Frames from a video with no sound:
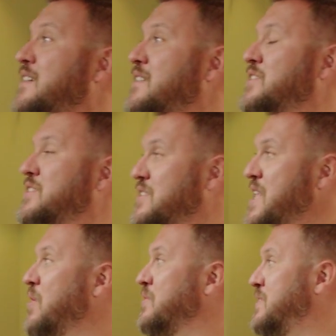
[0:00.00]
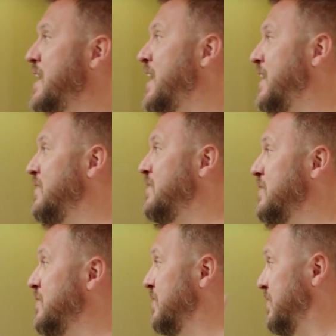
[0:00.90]
She's knelt down.
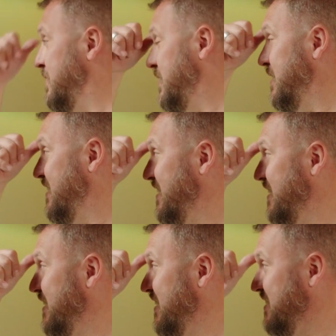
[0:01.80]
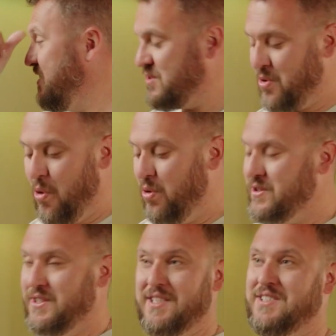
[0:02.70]
She's
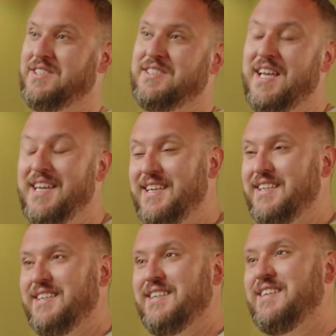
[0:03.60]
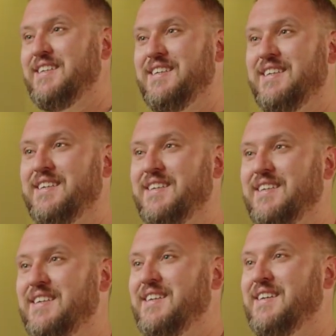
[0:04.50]
causing a scene.
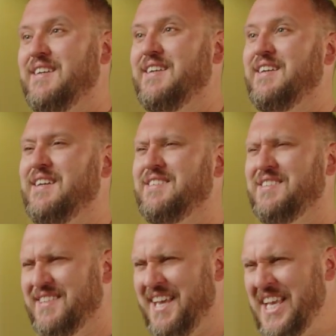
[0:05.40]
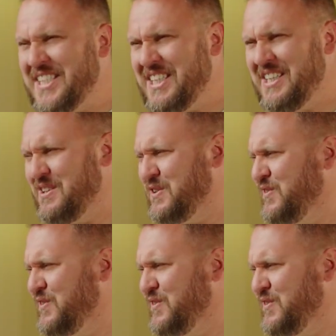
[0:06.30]
She's kissing his